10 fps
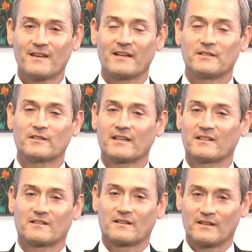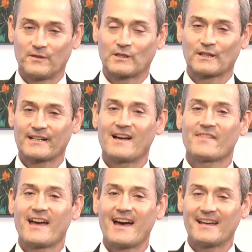And you can, if you click on
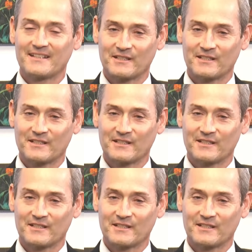that,